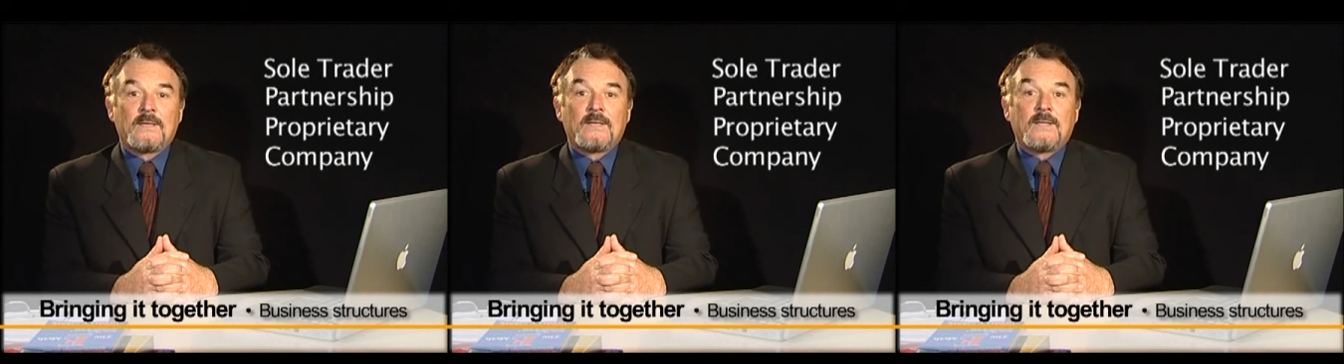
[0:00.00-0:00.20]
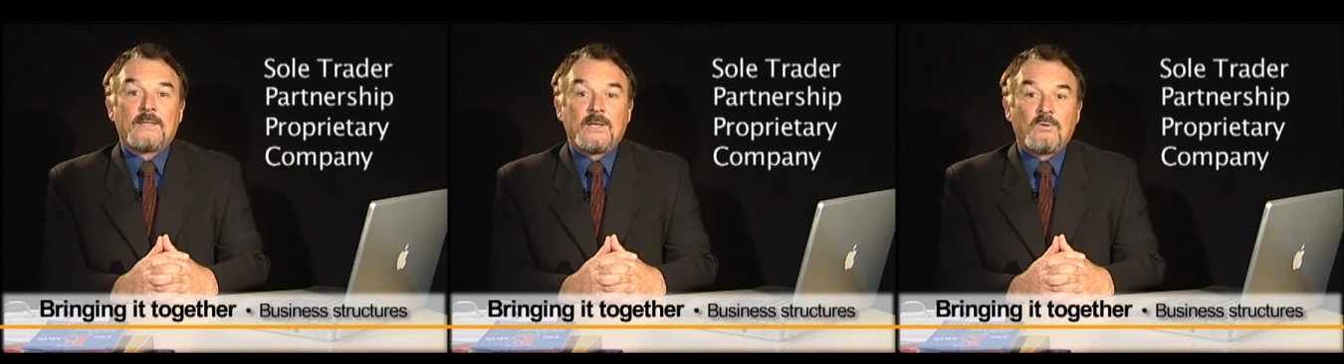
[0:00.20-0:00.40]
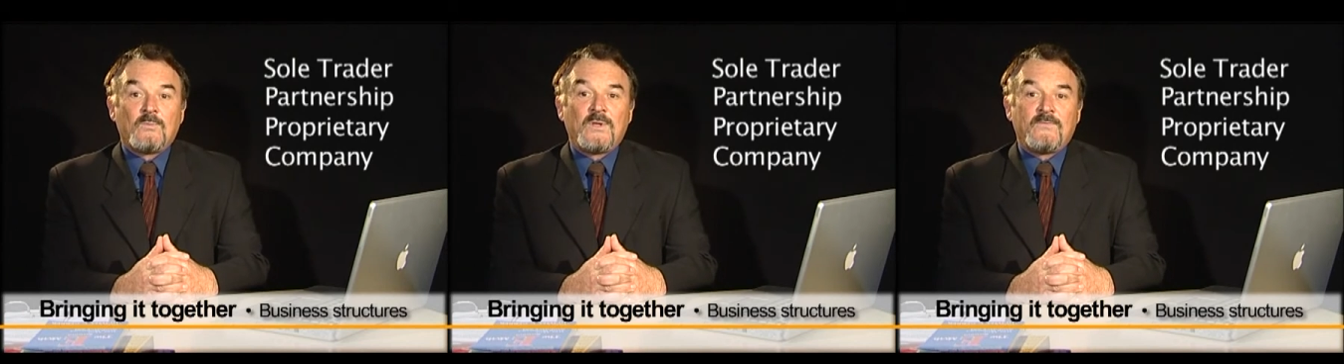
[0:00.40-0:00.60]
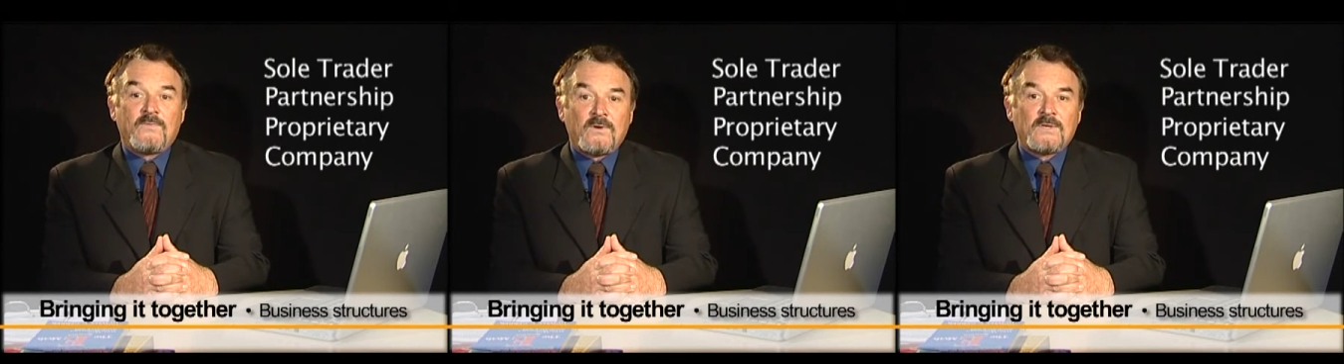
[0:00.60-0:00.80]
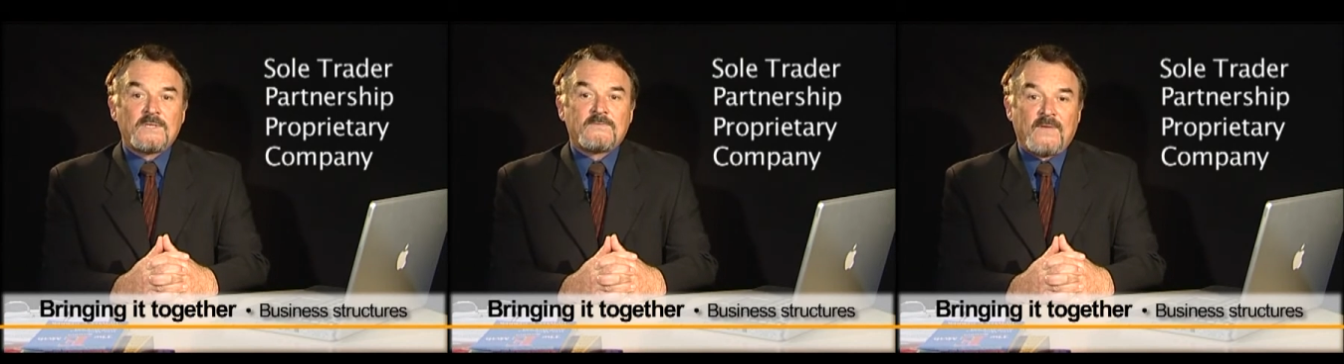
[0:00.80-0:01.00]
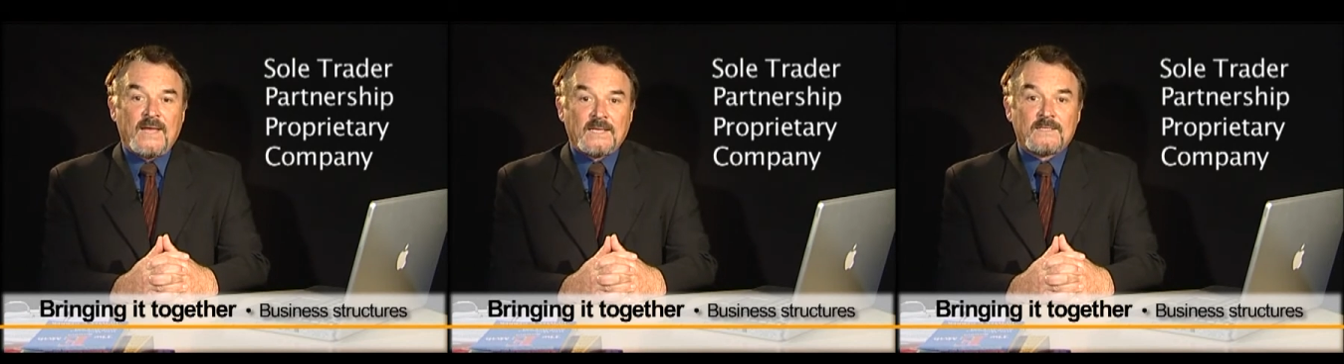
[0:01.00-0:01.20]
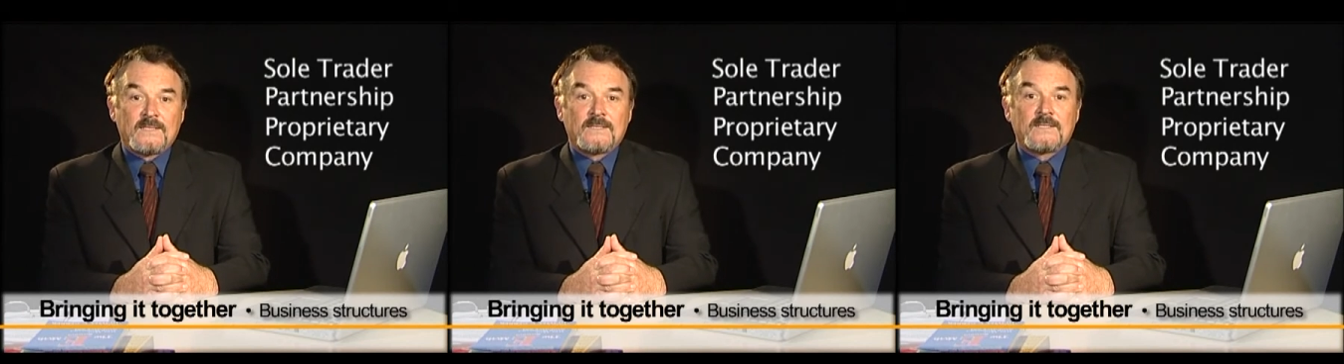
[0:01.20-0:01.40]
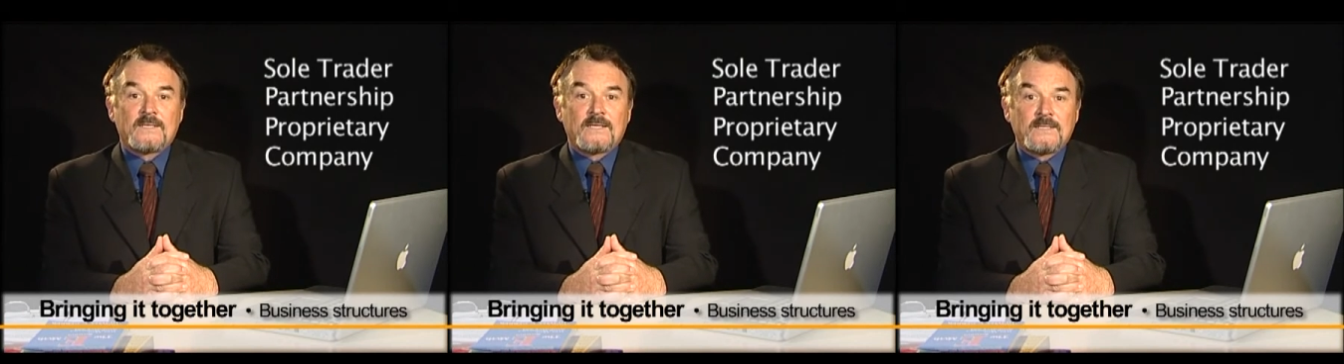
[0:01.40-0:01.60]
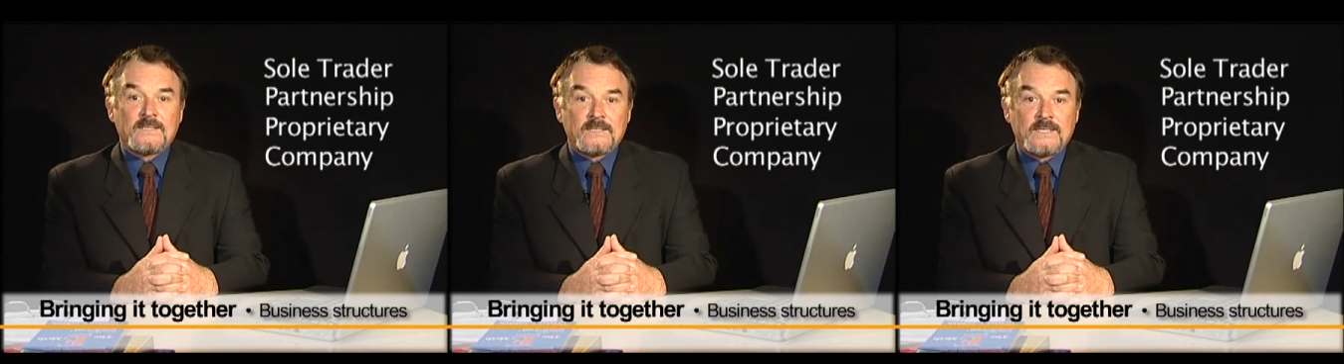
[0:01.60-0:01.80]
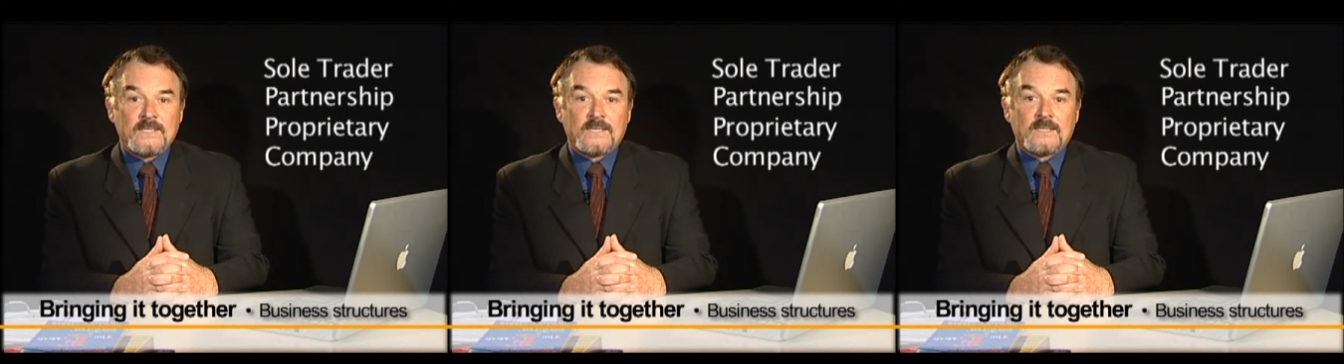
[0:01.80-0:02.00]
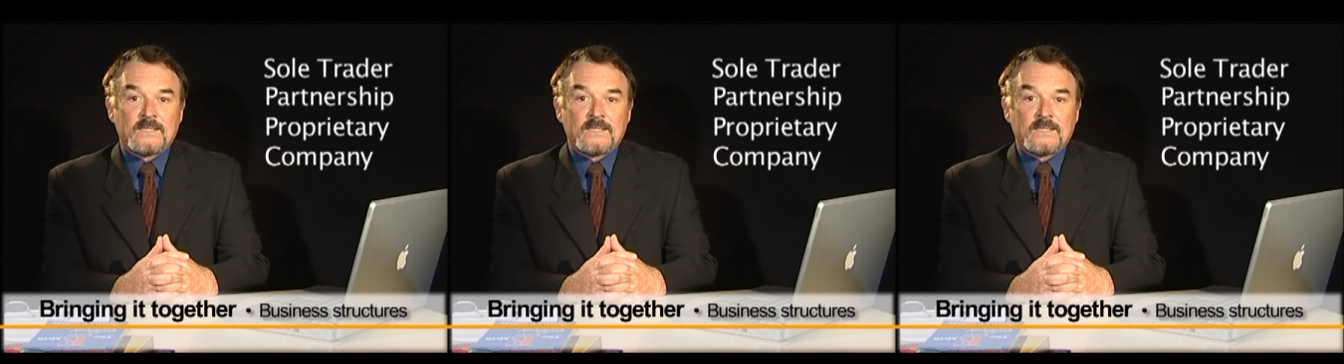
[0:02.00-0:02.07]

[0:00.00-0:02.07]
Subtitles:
There will be various factors to consider,